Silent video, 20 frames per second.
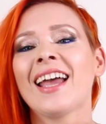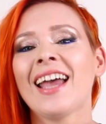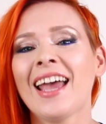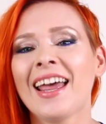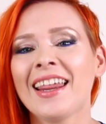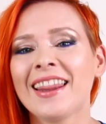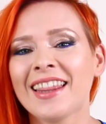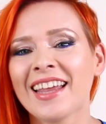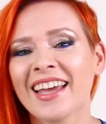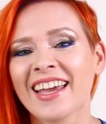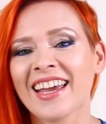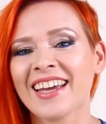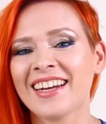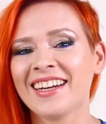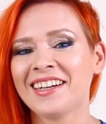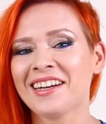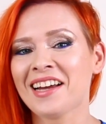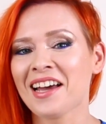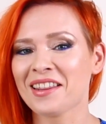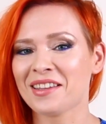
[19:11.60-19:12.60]
And then yet
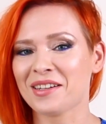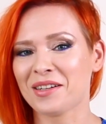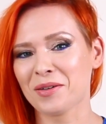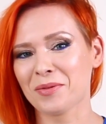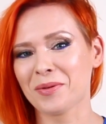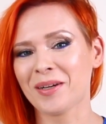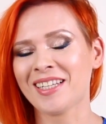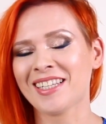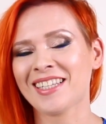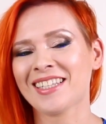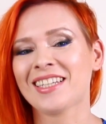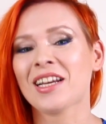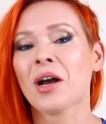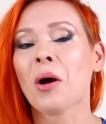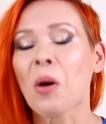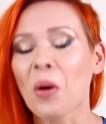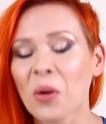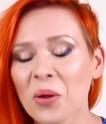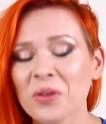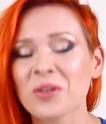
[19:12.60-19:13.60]
another twist.
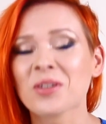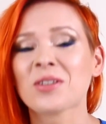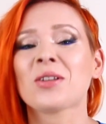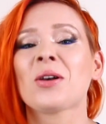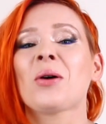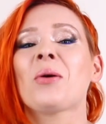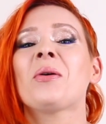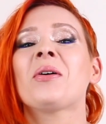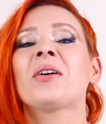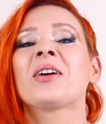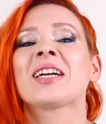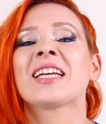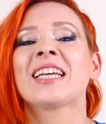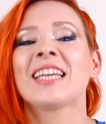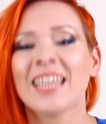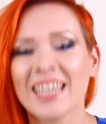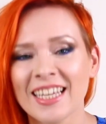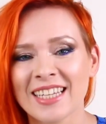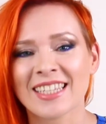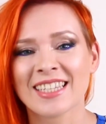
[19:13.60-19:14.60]
Also
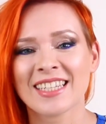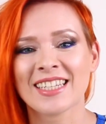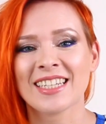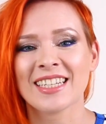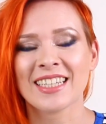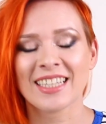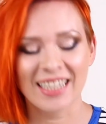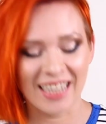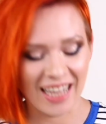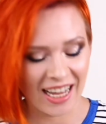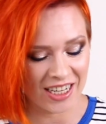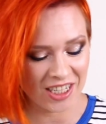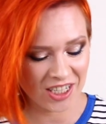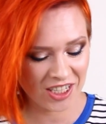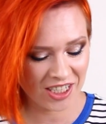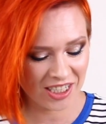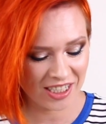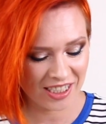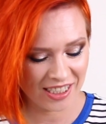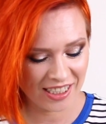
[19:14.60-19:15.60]
Arquist.
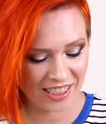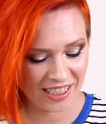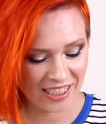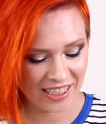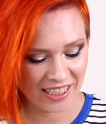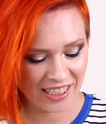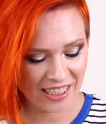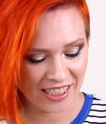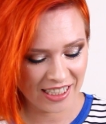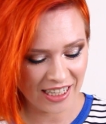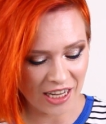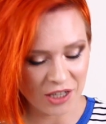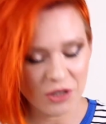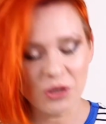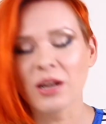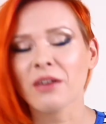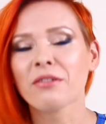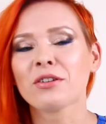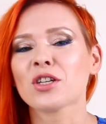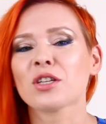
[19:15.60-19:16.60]
Gosh, I
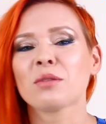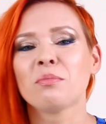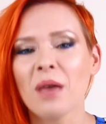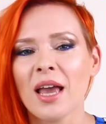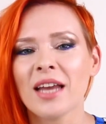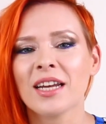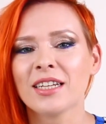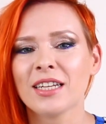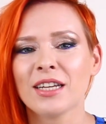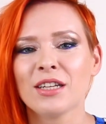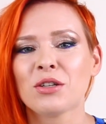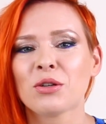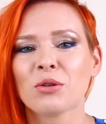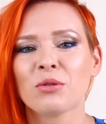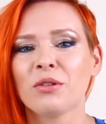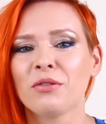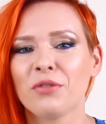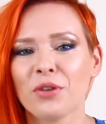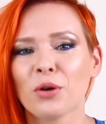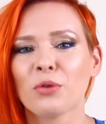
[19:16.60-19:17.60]
should have just made it into
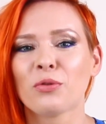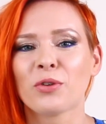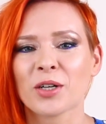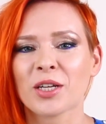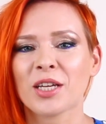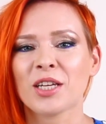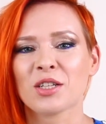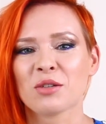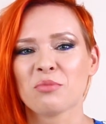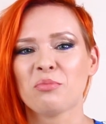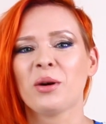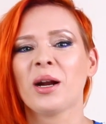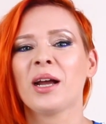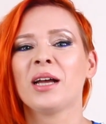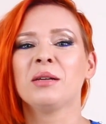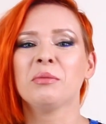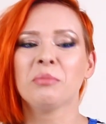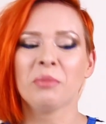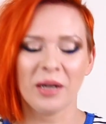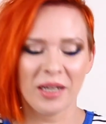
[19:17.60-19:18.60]
a review of Arquist
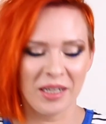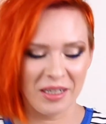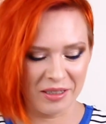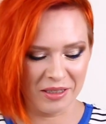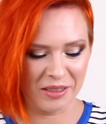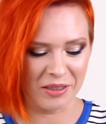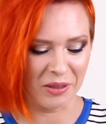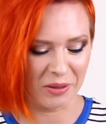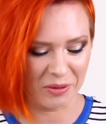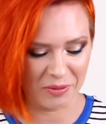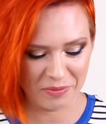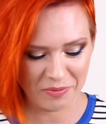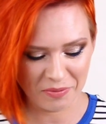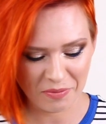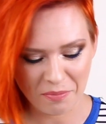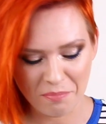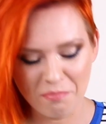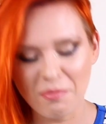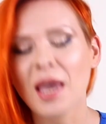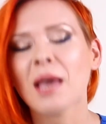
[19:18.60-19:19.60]
brand, but
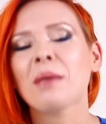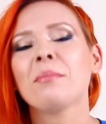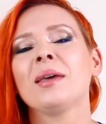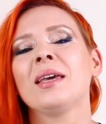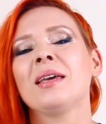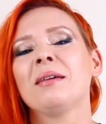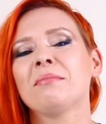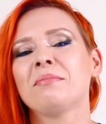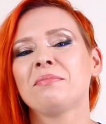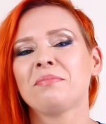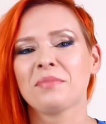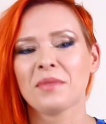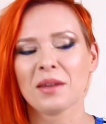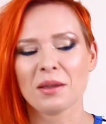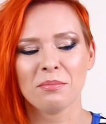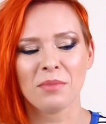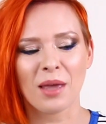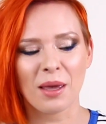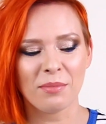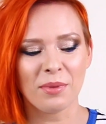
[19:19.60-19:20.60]
maybe
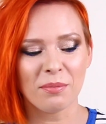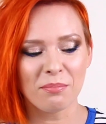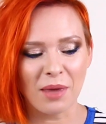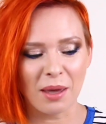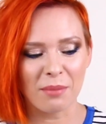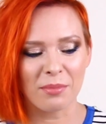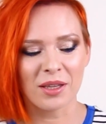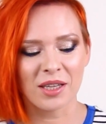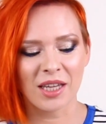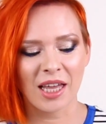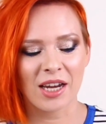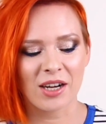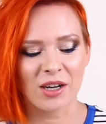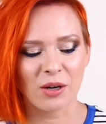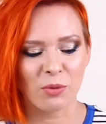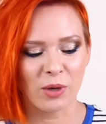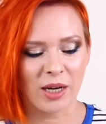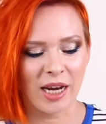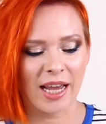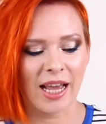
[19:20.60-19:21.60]
later
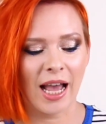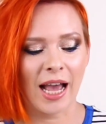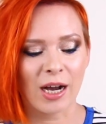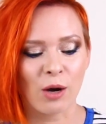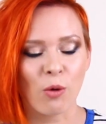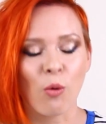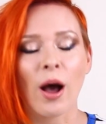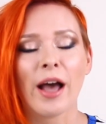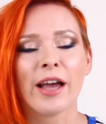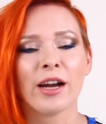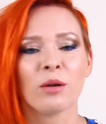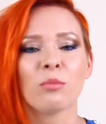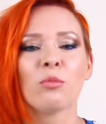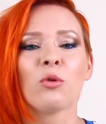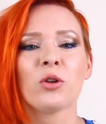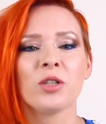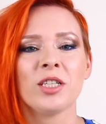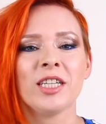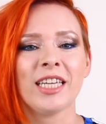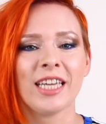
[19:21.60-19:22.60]
when I acquire
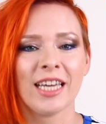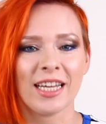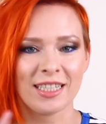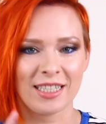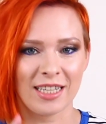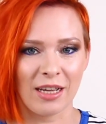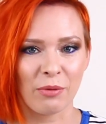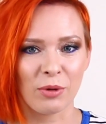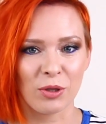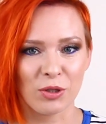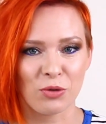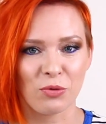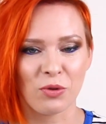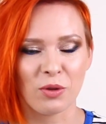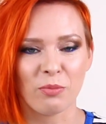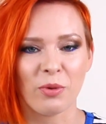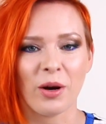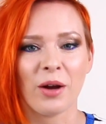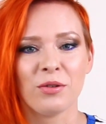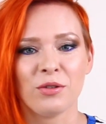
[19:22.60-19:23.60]
more decants I will do the
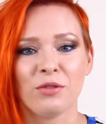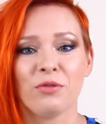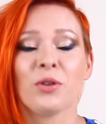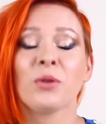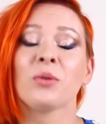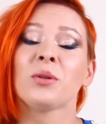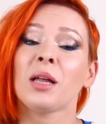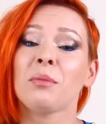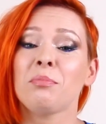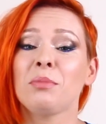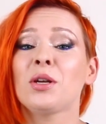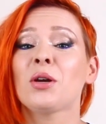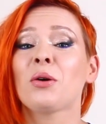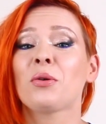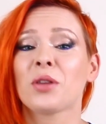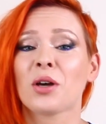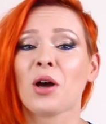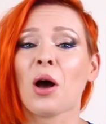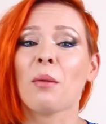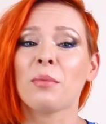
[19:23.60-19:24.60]
brand review. Let me know
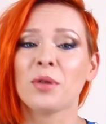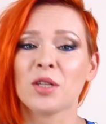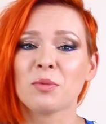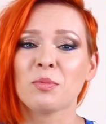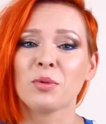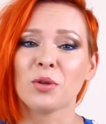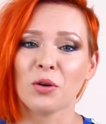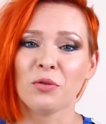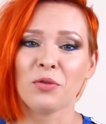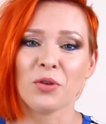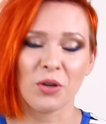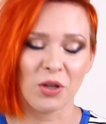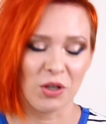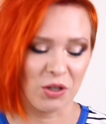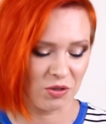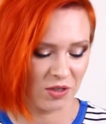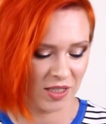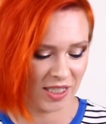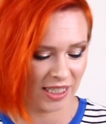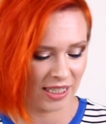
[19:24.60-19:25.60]
in the comments below if you're
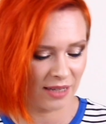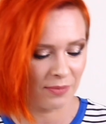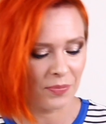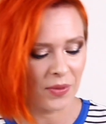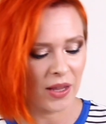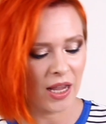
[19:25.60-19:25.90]
interested.